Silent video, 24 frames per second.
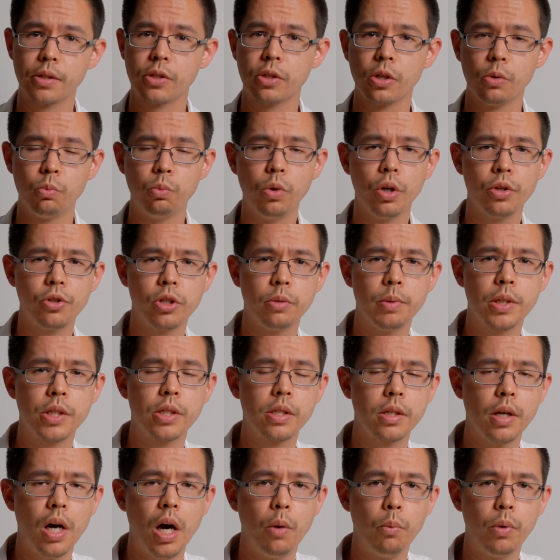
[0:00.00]
So what should we
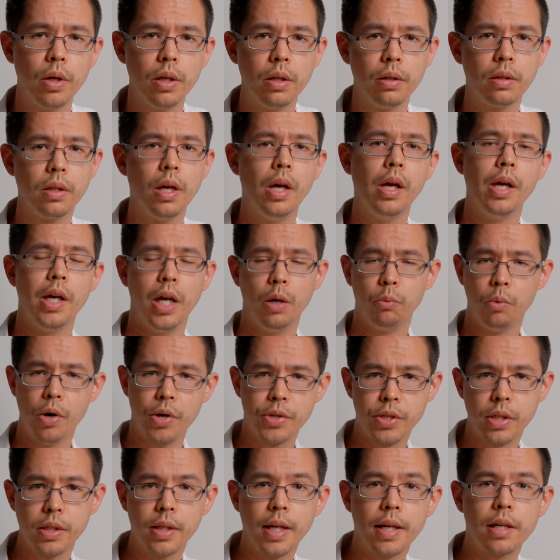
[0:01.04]
start with, and
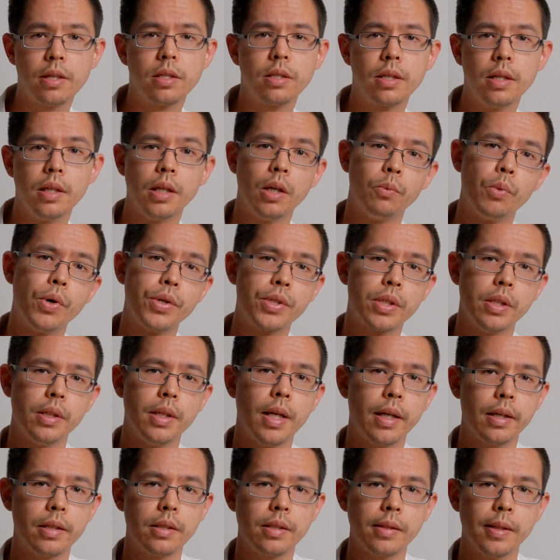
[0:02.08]
what's the next thing, and what's the
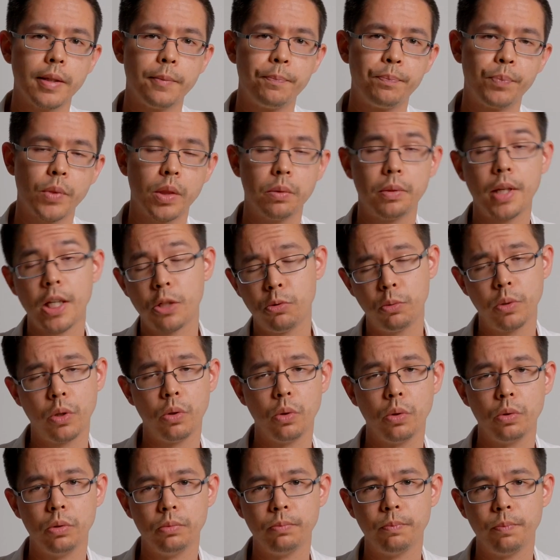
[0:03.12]
next thing. That's what we
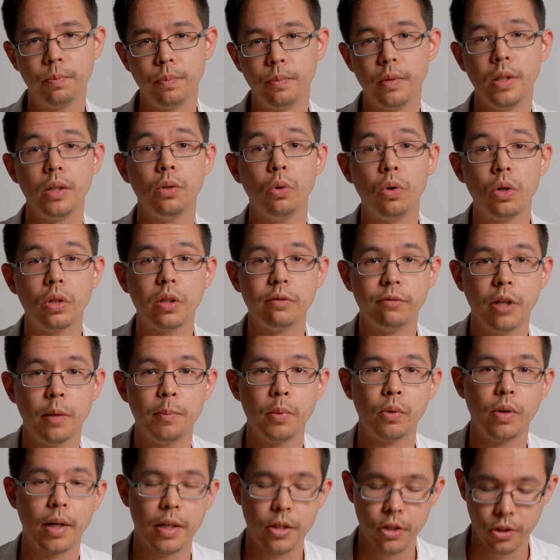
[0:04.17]
call the order of
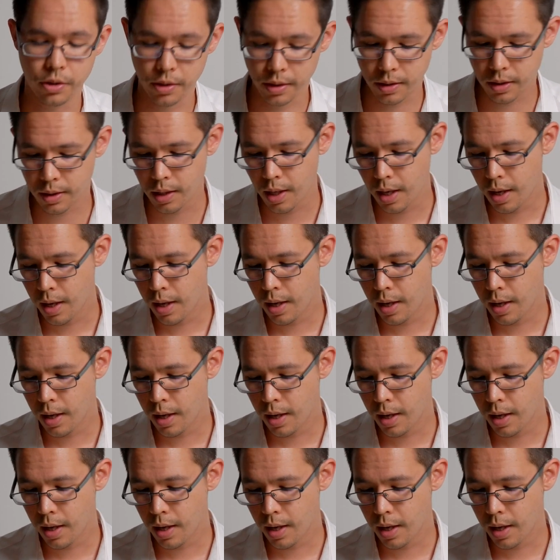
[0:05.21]
operations.